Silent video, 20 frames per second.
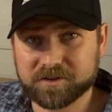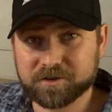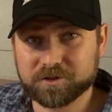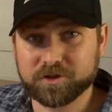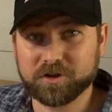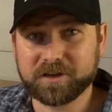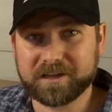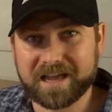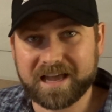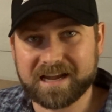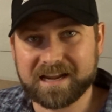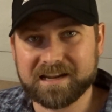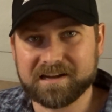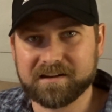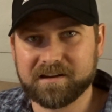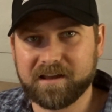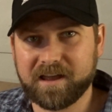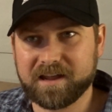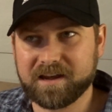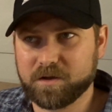you look at it
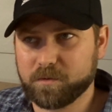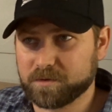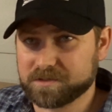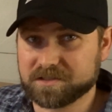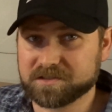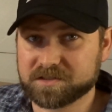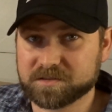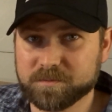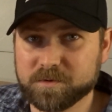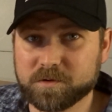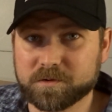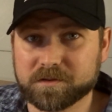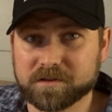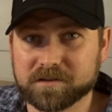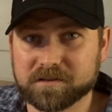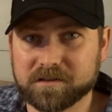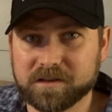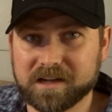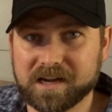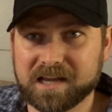and it wasn't smooth.
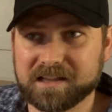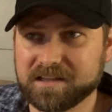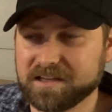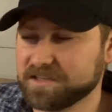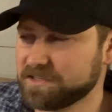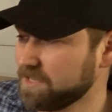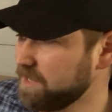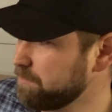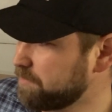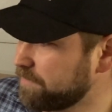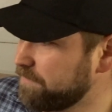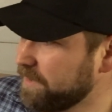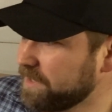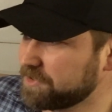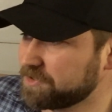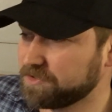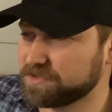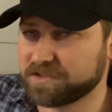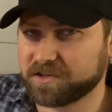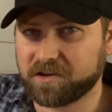It had these
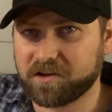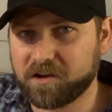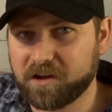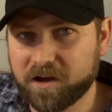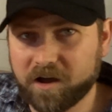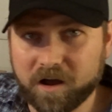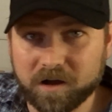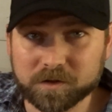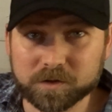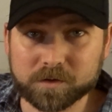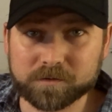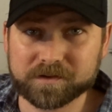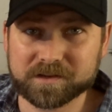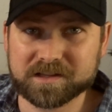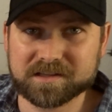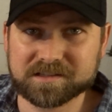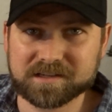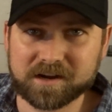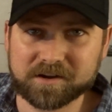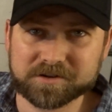imperfections all over
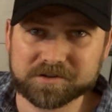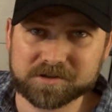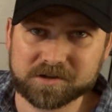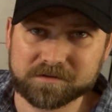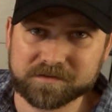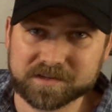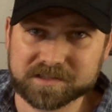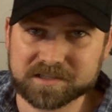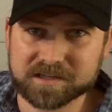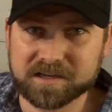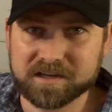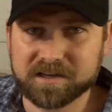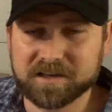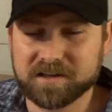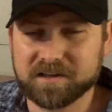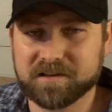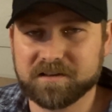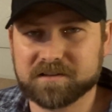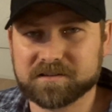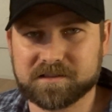the entire surface.
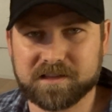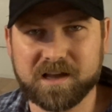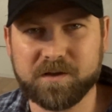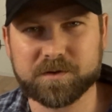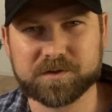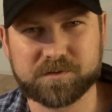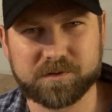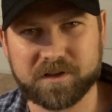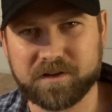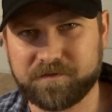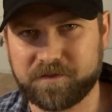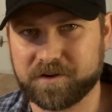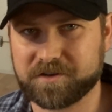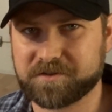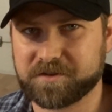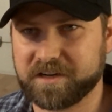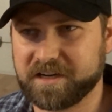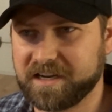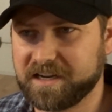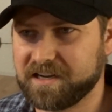So that was really
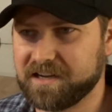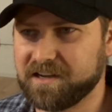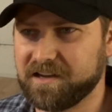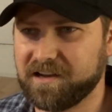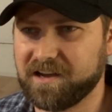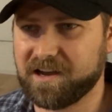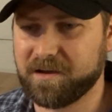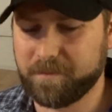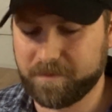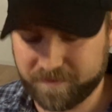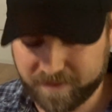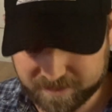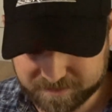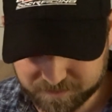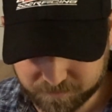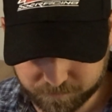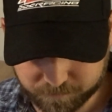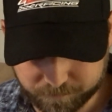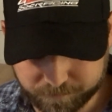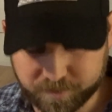frustrating, and
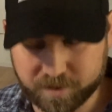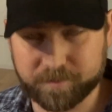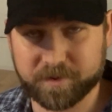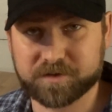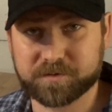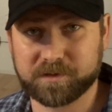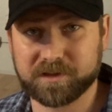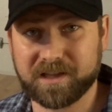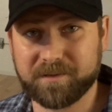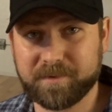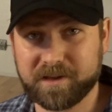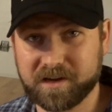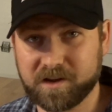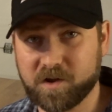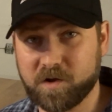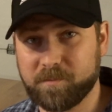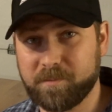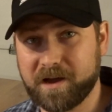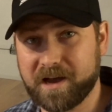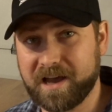that's pretty much what led me to
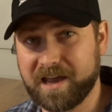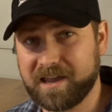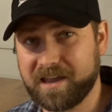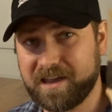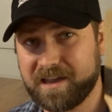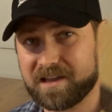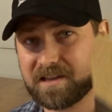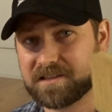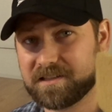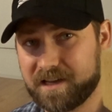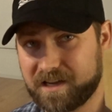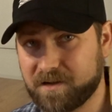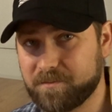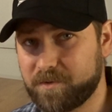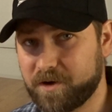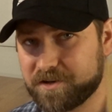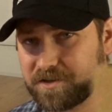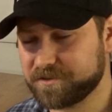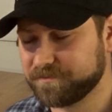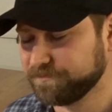go buy a second
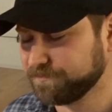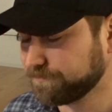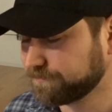brush.